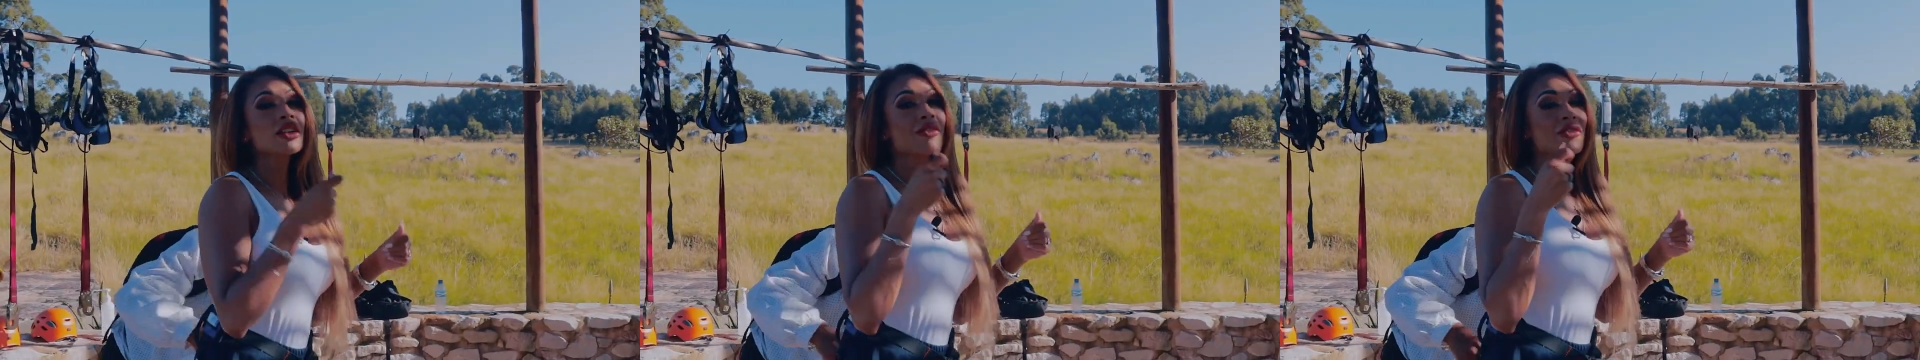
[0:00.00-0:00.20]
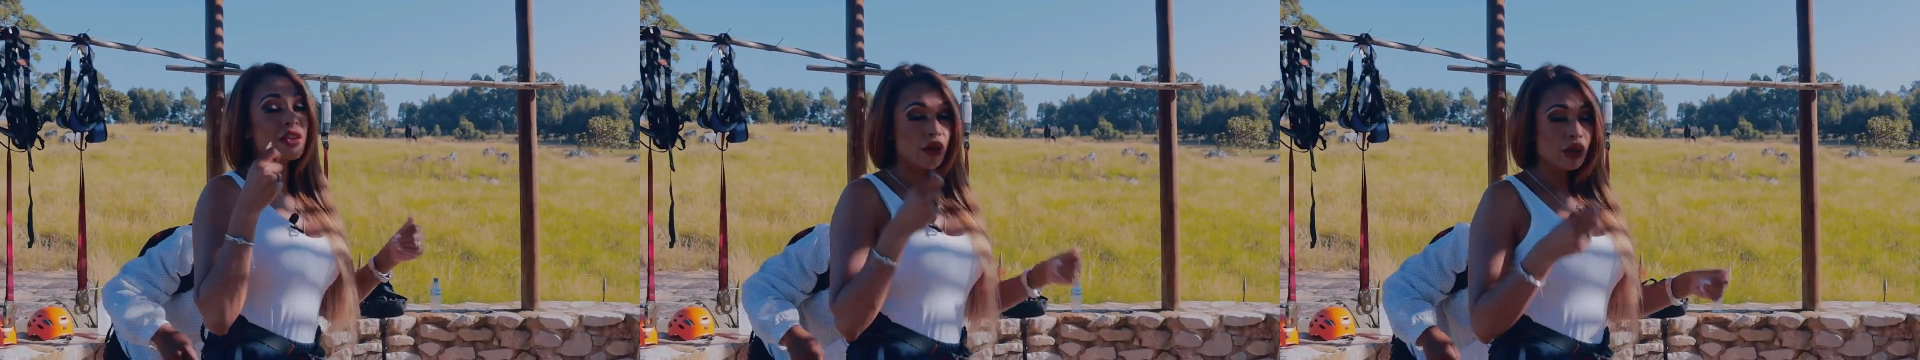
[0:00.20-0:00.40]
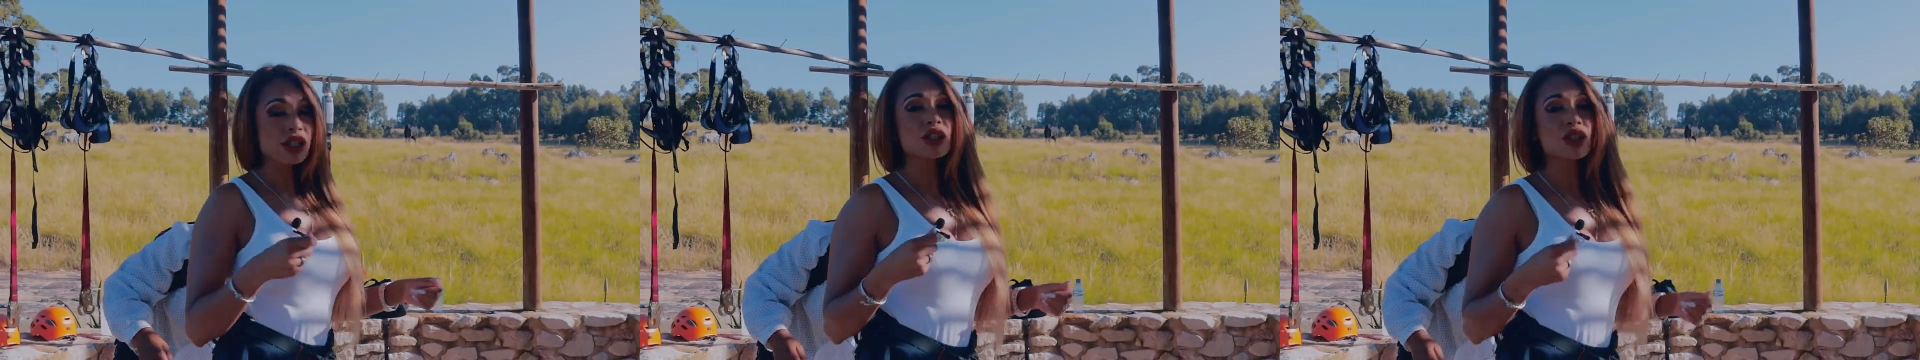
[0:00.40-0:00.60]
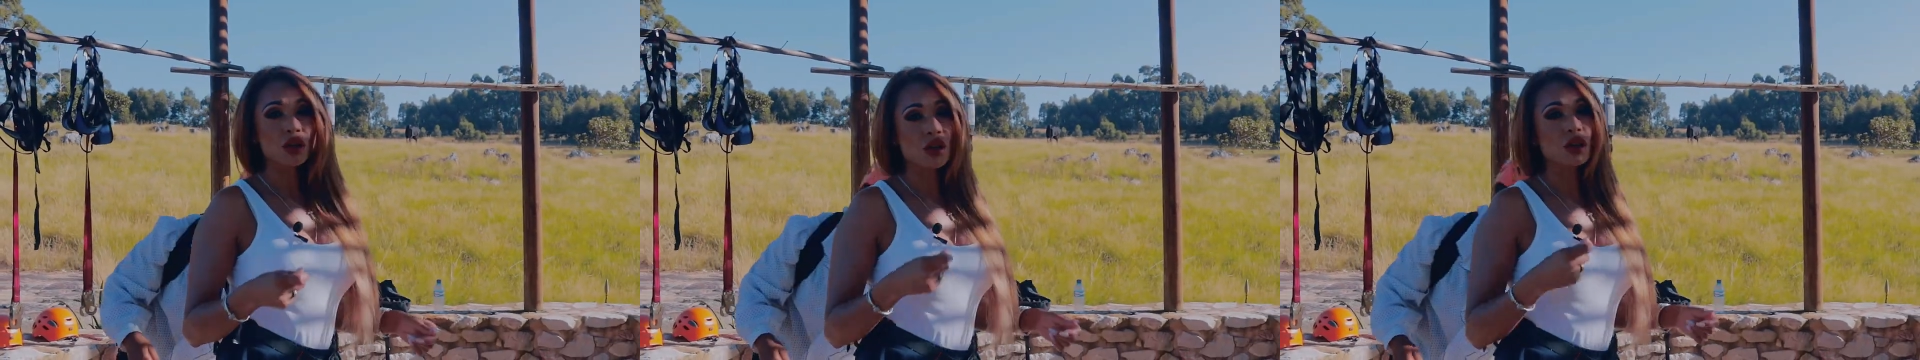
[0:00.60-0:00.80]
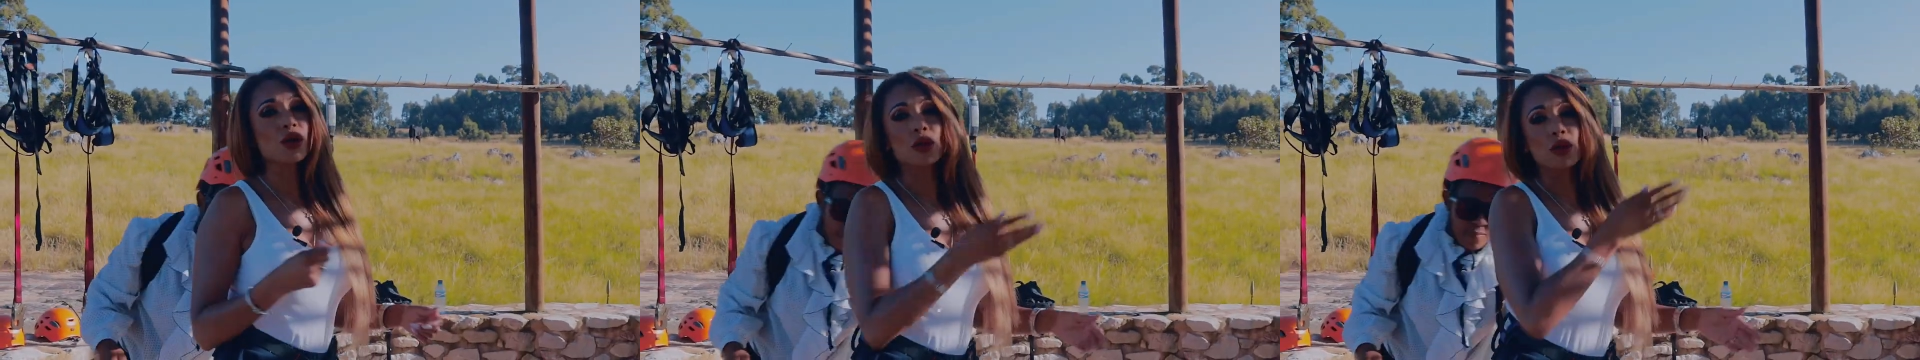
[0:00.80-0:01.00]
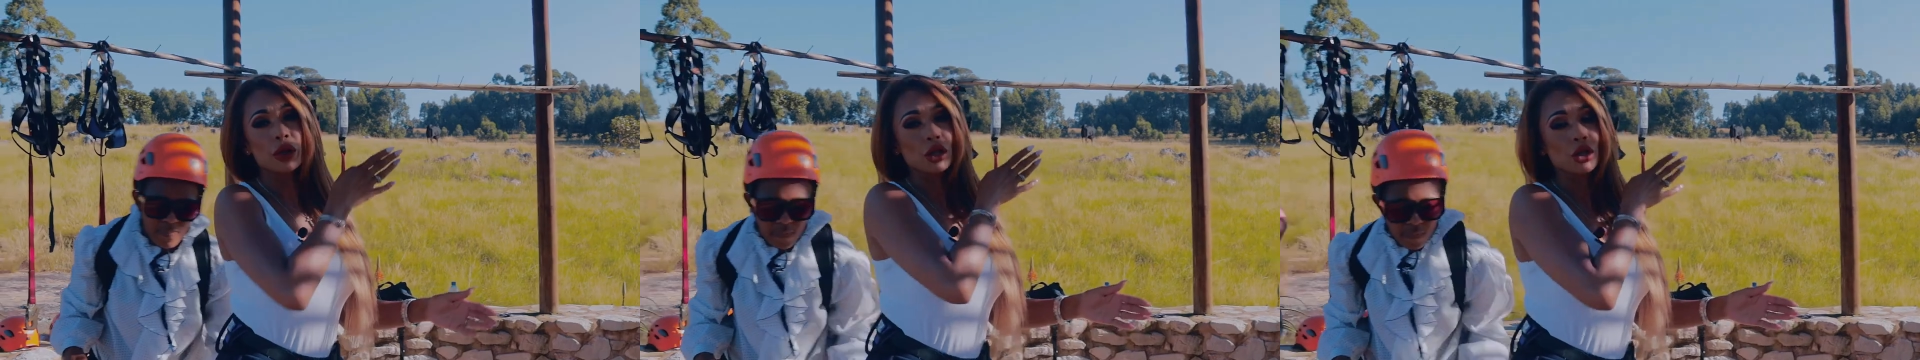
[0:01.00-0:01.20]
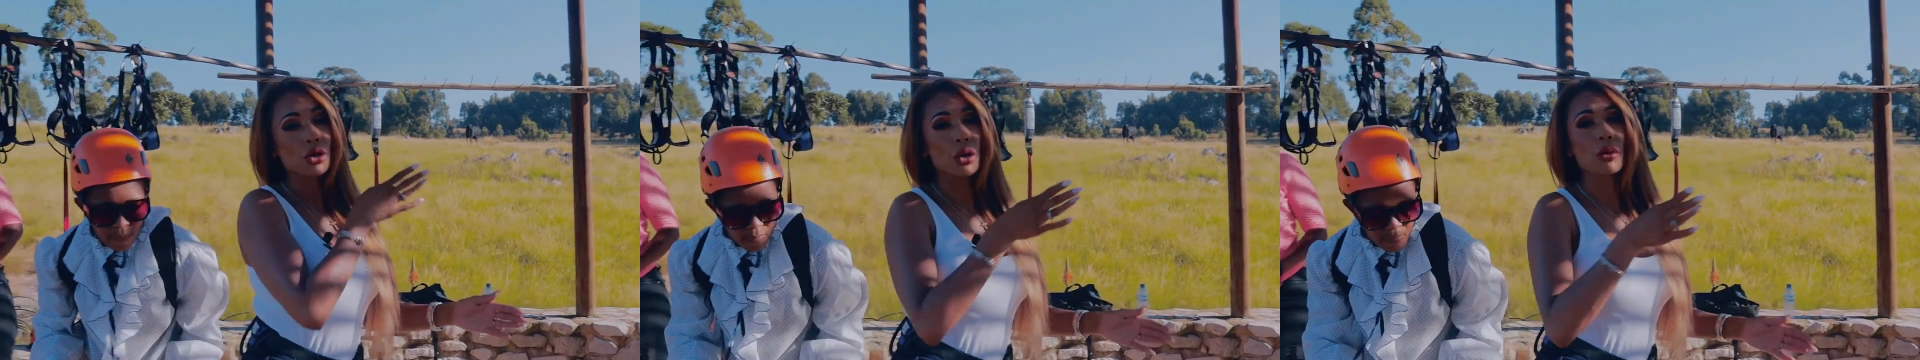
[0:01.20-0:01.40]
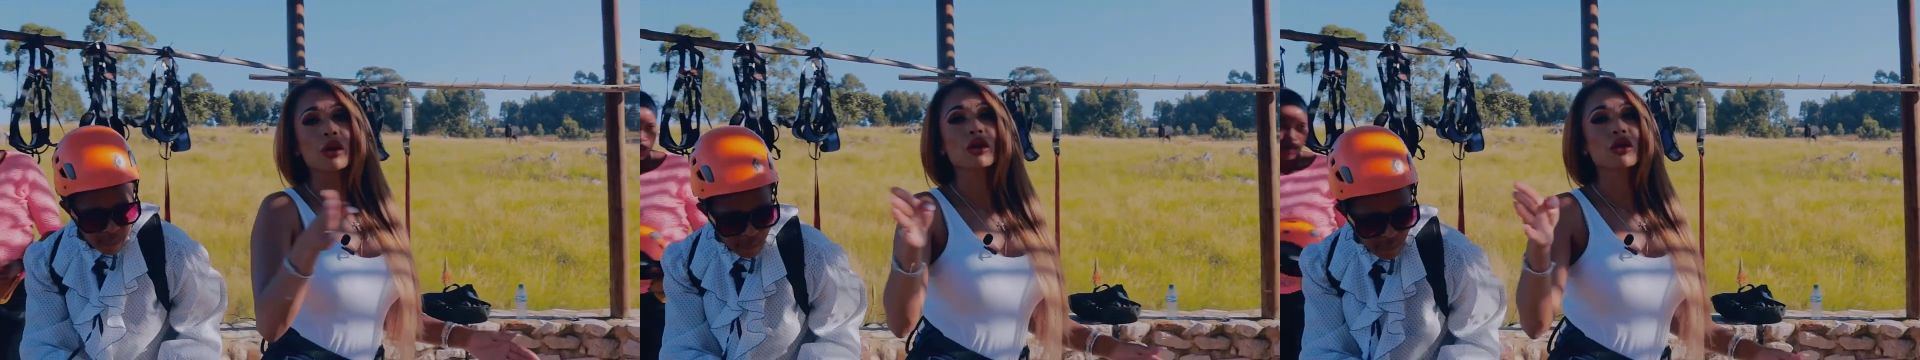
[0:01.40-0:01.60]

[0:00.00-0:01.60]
very secure when you're going